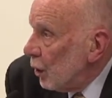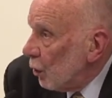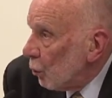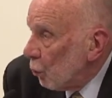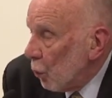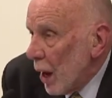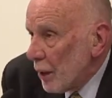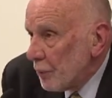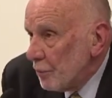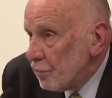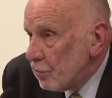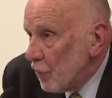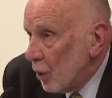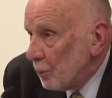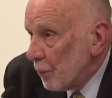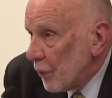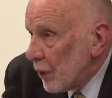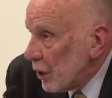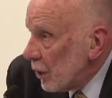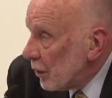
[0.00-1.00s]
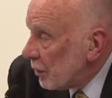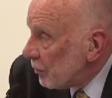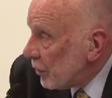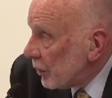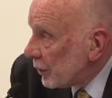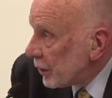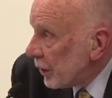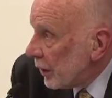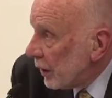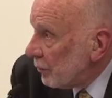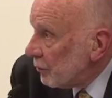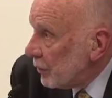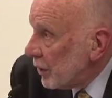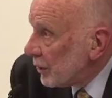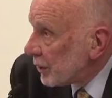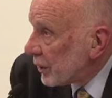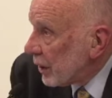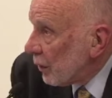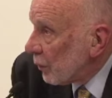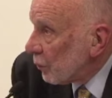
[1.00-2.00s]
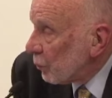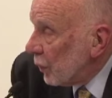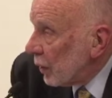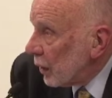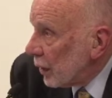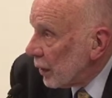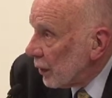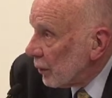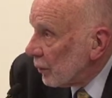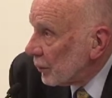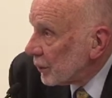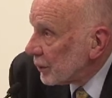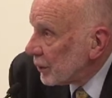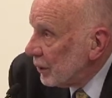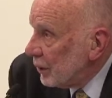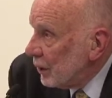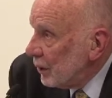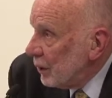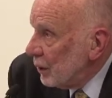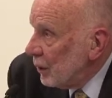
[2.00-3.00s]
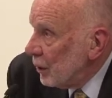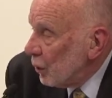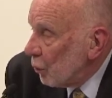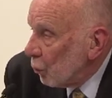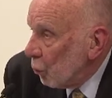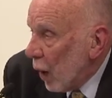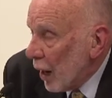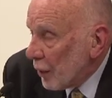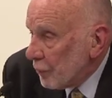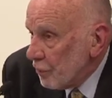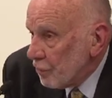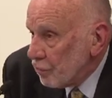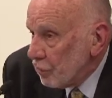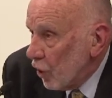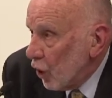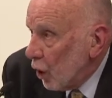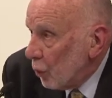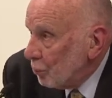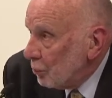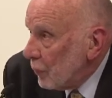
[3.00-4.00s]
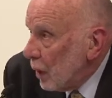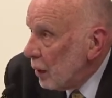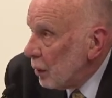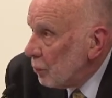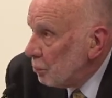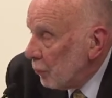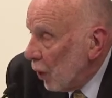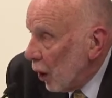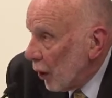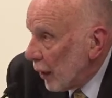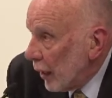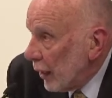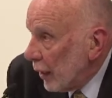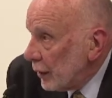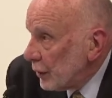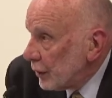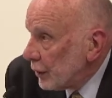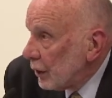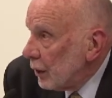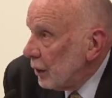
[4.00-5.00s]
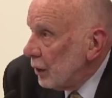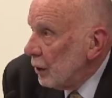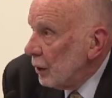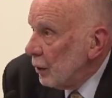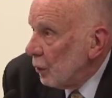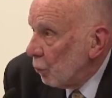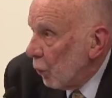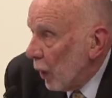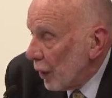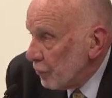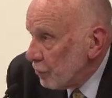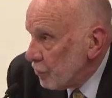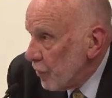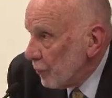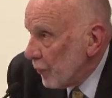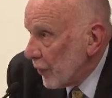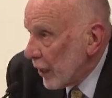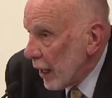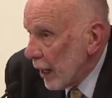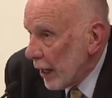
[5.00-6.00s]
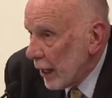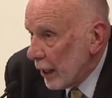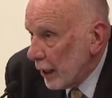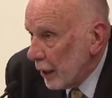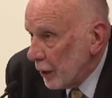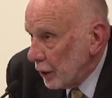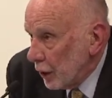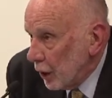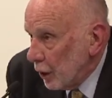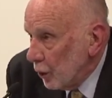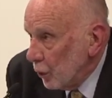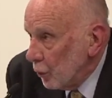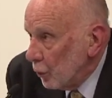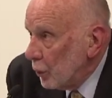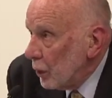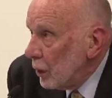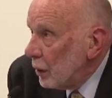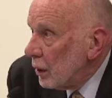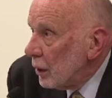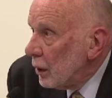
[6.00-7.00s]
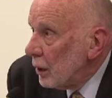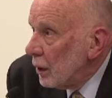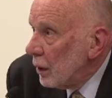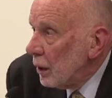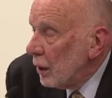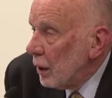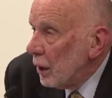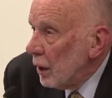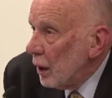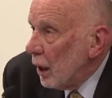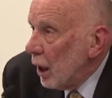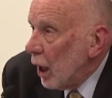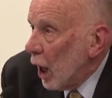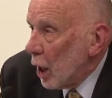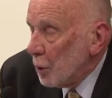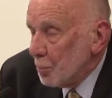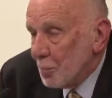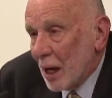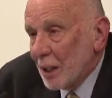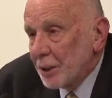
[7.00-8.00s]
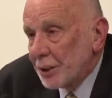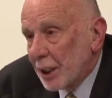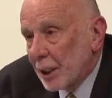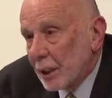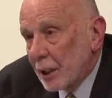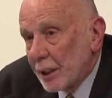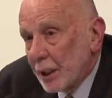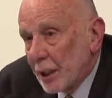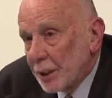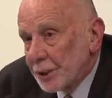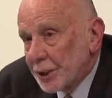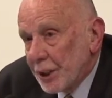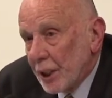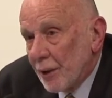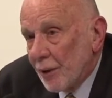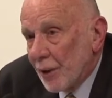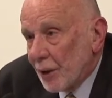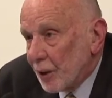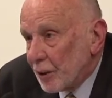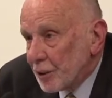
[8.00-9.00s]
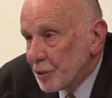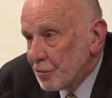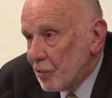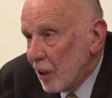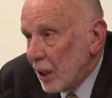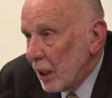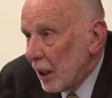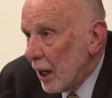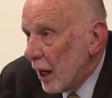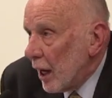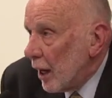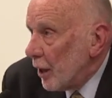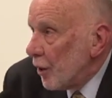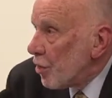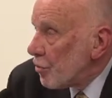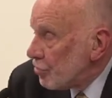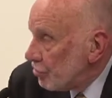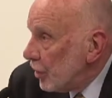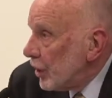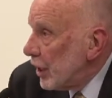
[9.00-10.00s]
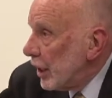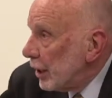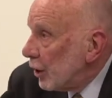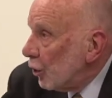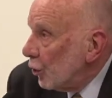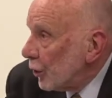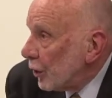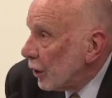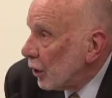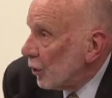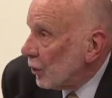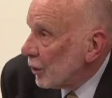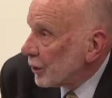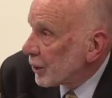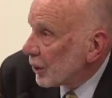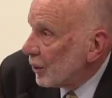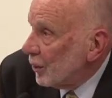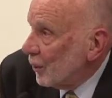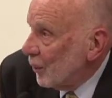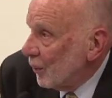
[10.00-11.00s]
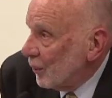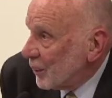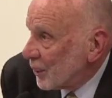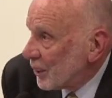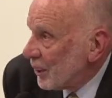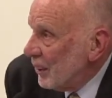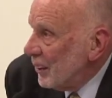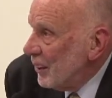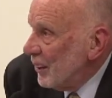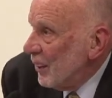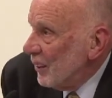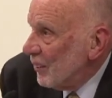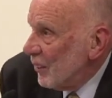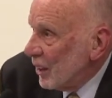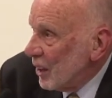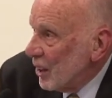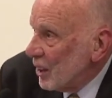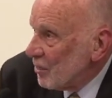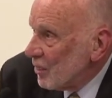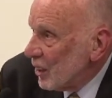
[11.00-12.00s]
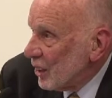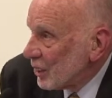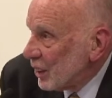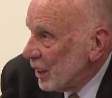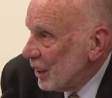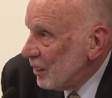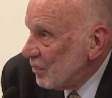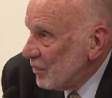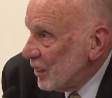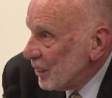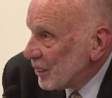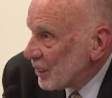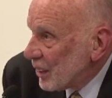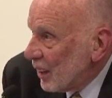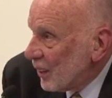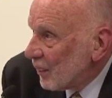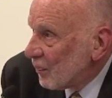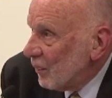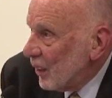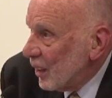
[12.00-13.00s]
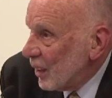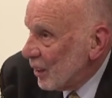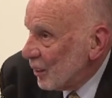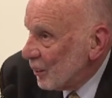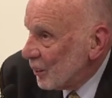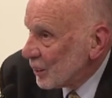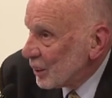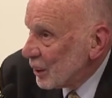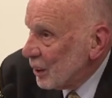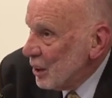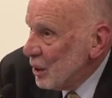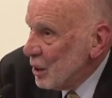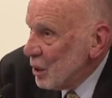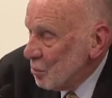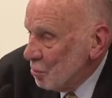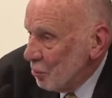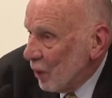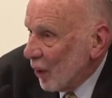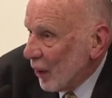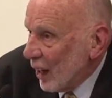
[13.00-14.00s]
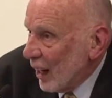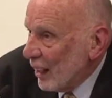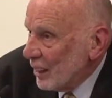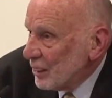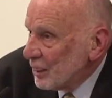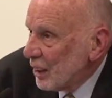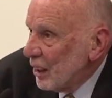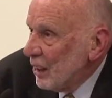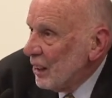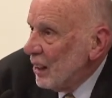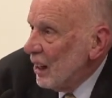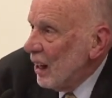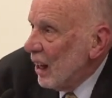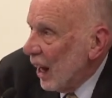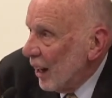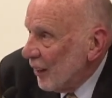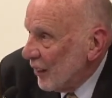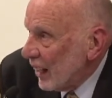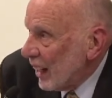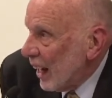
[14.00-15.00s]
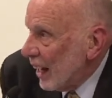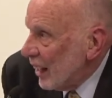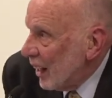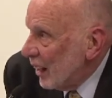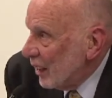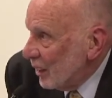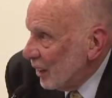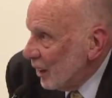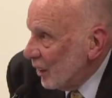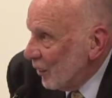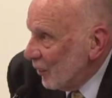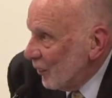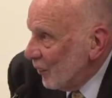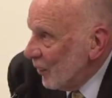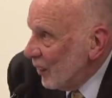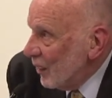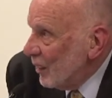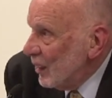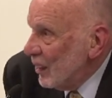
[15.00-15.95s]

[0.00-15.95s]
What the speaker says: one from the University of New South Wales, one from Monash, one from the ANU. And basically it said that Australia had 3 good law schools, the University of New South Wales, Monash and the ANU,